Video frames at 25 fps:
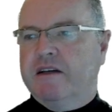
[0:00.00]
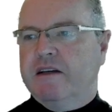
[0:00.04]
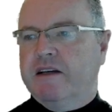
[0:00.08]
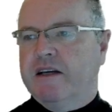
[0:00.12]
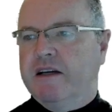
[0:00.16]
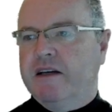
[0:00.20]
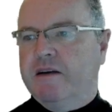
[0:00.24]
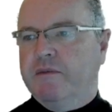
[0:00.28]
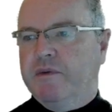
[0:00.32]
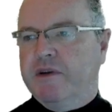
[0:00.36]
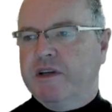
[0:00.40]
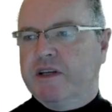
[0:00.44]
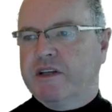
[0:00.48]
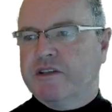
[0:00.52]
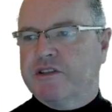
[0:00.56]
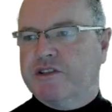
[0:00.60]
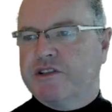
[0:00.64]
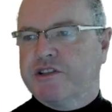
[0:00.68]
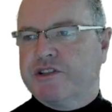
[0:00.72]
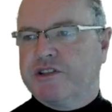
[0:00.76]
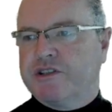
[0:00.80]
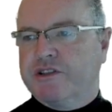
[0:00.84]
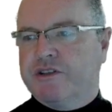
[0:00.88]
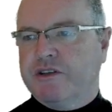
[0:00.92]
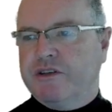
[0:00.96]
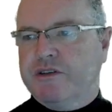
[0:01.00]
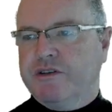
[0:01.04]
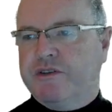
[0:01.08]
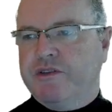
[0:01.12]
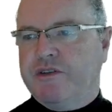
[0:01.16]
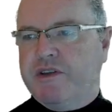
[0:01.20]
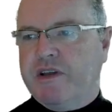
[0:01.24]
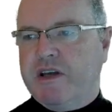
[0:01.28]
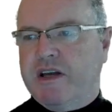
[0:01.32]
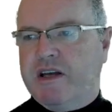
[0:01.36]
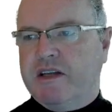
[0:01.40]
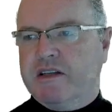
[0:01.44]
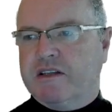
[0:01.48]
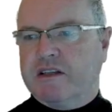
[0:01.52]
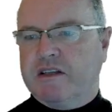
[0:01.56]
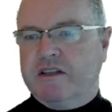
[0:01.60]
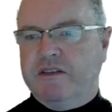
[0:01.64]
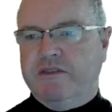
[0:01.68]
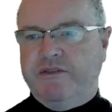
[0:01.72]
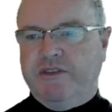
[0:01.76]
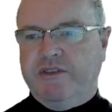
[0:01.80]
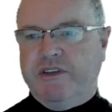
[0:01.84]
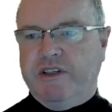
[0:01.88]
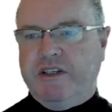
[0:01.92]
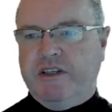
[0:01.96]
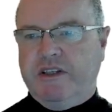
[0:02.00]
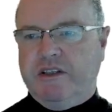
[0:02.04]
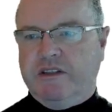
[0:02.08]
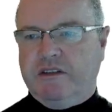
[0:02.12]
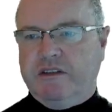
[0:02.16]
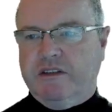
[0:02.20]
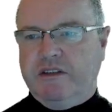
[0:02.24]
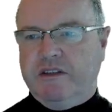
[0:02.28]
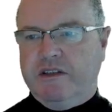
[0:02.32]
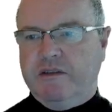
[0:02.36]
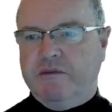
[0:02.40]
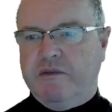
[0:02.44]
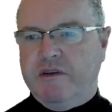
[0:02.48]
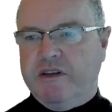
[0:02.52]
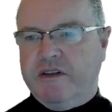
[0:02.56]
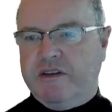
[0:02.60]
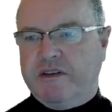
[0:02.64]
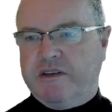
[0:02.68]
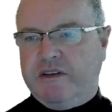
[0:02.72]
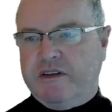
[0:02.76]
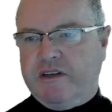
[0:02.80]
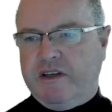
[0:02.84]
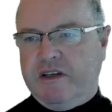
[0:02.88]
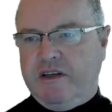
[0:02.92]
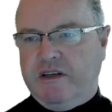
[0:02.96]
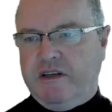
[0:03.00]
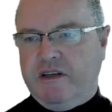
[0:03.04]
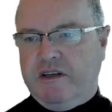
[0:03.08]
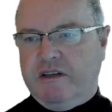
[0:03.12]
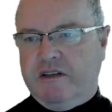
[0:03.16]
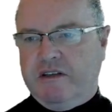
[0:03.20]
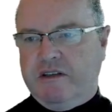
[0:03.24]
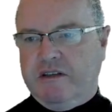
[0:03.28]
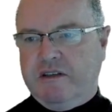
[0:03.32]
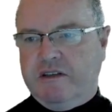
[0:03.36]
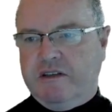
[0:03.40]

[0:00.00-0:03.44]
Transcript: And we can show that conveniently with not